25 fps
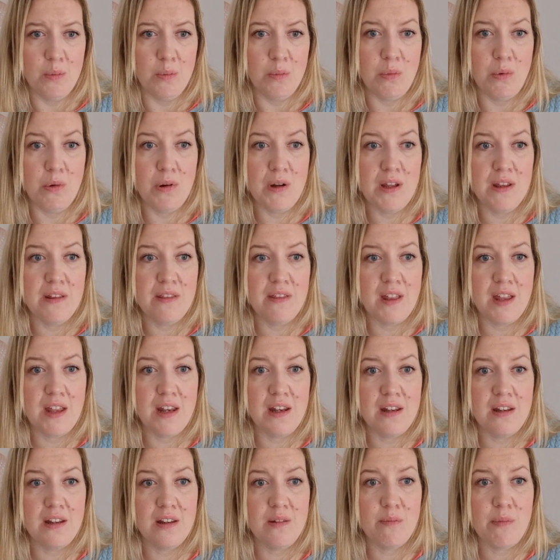Breathe
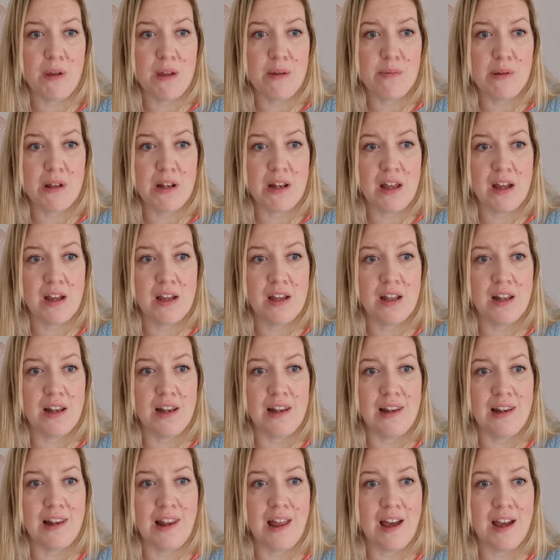in, maybe like a
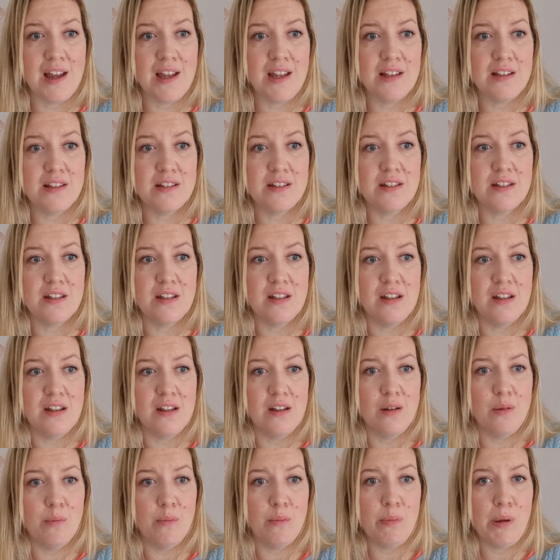light
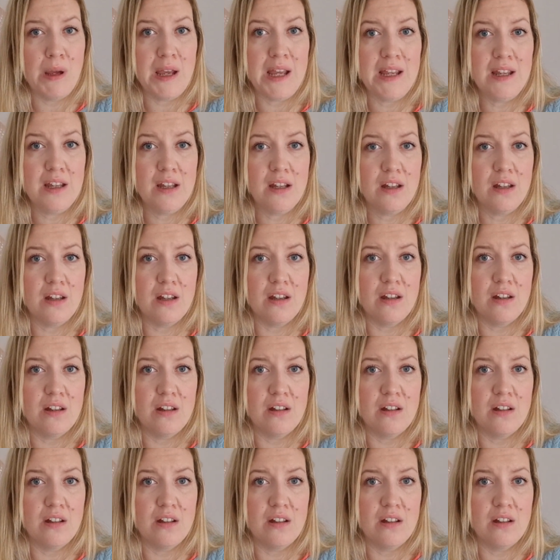pink